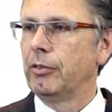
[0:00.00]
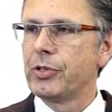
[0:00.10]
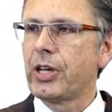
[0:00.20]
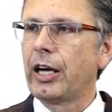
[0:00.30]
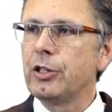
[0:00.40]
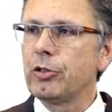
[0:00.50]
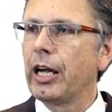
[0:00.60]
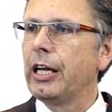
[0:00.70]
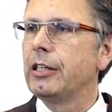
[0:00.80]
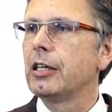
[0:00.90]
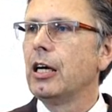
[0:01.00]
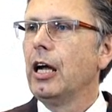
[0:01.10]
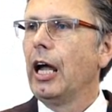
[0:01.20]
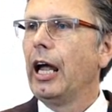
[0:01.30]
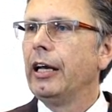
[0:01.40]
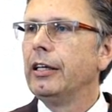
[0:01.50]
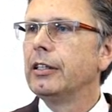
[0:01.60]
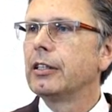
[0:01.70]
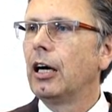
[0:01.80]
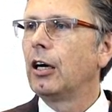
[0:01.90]
citrate,
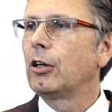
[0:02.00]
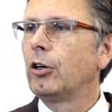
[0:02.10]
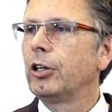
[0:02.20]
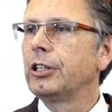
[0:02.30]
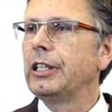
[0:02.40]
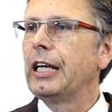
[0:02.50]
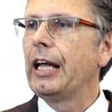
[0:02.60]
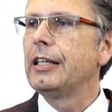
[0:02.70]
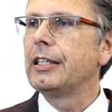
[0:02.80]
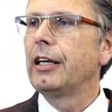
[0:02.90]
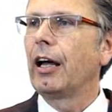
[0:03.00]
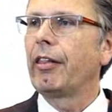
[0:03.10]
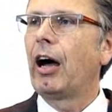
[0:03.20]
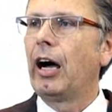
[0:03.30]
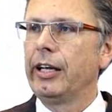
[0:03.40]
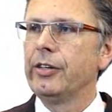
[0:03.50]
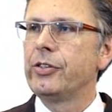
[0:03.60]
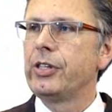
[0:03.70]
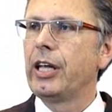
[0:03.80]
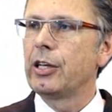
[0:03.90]
and chlorodenate, and other
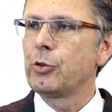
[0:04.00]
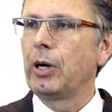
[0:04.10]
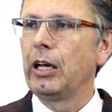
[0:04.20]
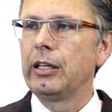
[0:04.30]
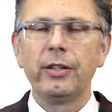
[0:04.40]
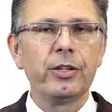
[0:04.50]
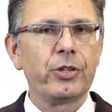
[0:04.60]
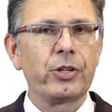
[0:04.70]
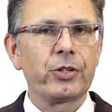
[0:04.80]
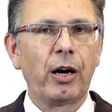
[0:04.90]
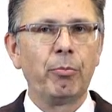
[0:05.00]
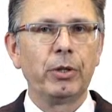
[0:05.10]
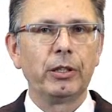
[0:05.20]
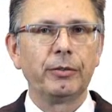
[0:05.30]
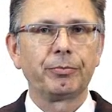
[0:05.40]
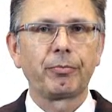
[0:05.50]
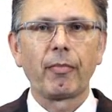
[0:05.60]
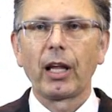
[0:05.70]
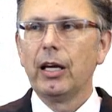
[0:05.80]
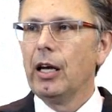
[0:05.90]
ions here as well in this example.
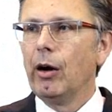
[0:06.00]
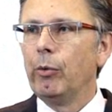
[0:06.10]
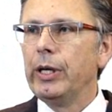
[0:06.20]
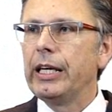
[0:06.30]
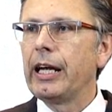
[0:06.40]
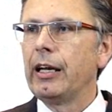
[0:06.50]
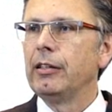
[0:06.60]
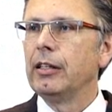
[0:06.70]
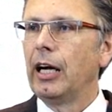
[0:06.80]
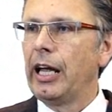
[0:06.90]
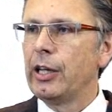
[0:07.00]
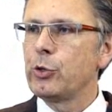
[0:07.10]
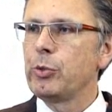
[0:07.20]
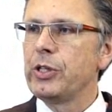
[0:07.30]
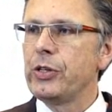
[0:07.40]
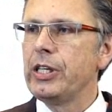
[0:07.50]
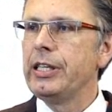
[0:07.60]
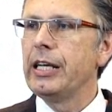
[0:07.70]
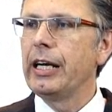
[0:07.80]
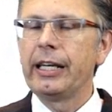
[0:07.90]
We can, as we see
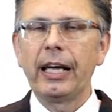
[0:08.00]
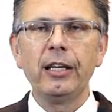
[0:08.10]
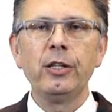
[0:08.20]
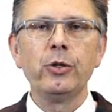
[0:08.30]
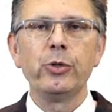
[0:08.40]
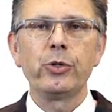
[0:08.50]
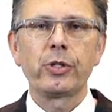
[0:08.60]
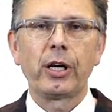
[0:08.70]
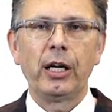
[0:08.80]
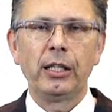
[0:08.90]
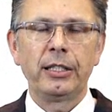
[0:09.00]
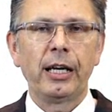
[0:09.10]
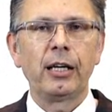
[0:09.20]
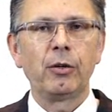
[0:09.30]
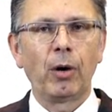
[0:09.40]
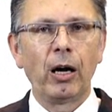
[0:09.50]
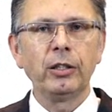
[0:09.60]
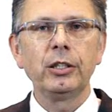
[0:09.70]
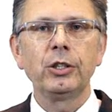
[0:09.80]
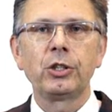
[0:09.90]
here again, take
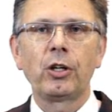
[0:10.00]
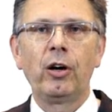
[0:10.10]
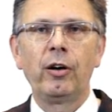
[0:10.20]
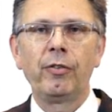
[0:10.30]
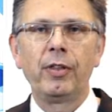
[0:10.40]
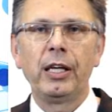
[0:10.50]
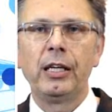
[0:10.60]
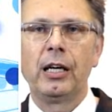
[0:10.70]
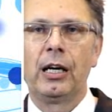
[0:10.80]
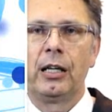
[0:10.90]
advantage of the